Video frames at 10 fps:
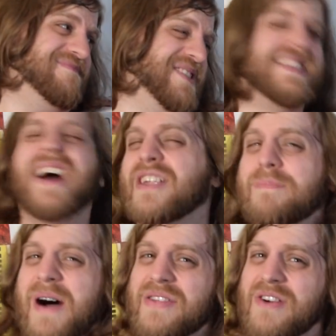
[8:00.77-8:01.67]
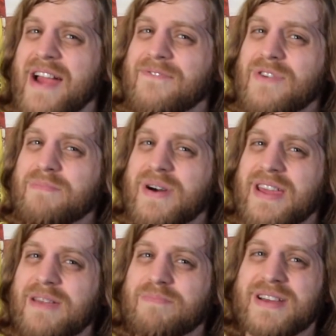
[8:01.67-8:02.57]
It's not gonna bother
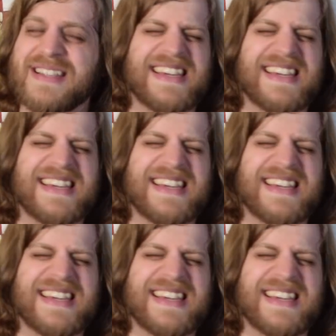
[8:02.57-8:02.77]
everybody, but